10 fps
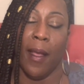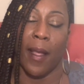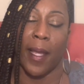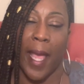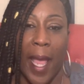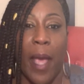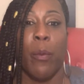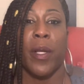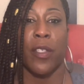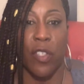
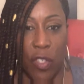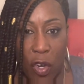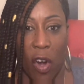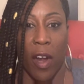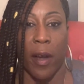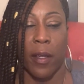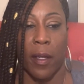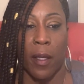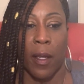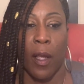Can we start
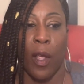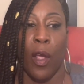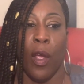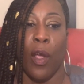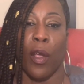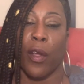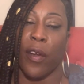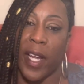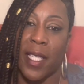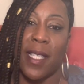
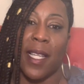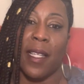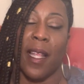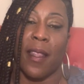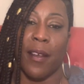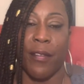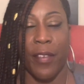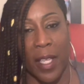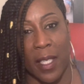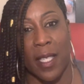gracing the
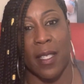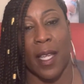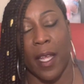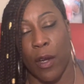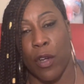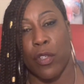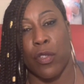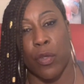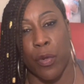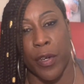villains in our
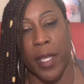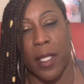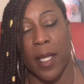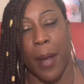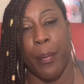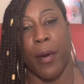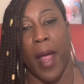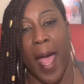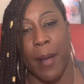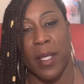stories and
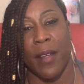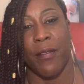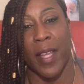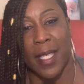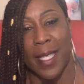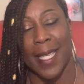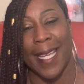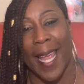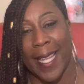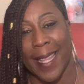perhaps
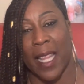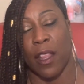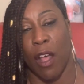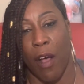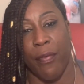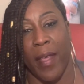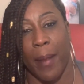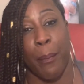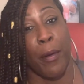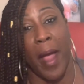investigate the thought
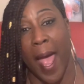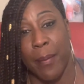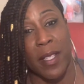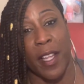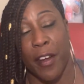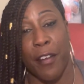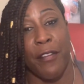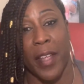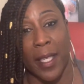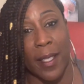that perhaps they're a
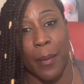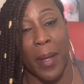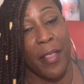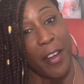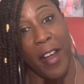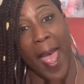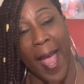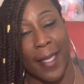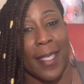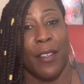victim and they're
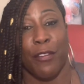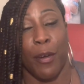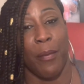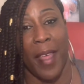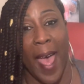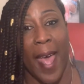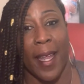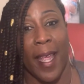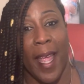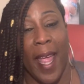acting from
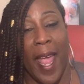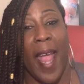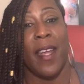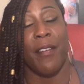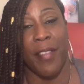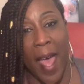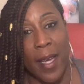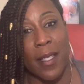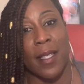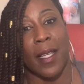that? And if that
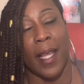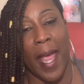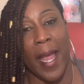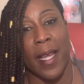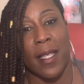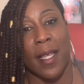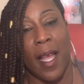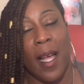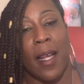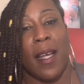is the case,
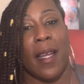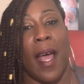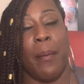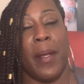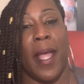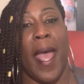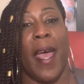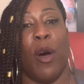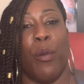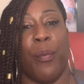could I be
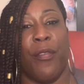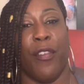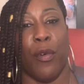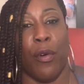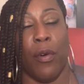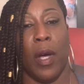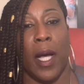helpful,